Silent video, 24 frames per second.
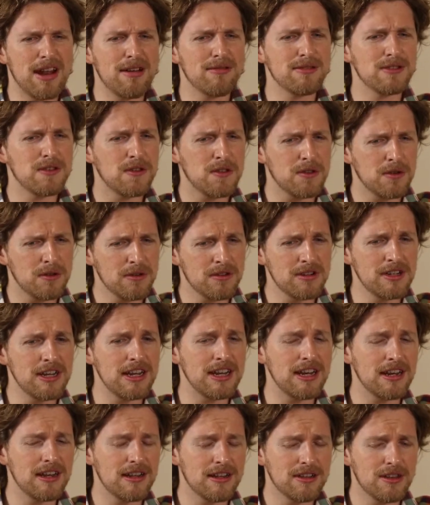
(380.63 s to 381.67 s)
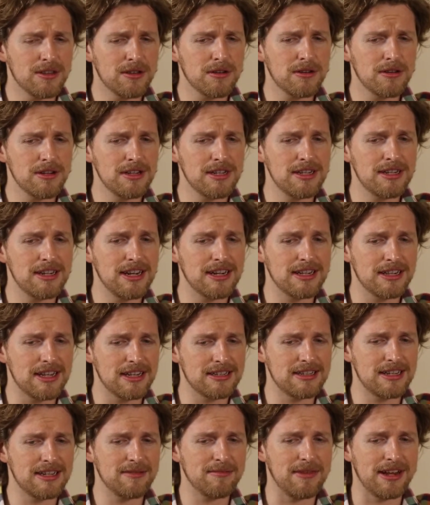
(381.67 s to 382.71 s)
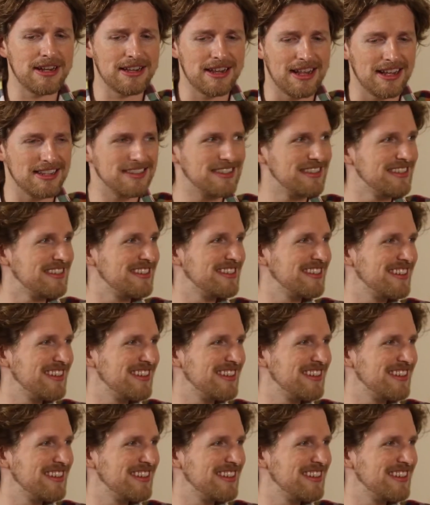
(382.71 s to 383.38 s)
I was thoroughly neglecting my classes.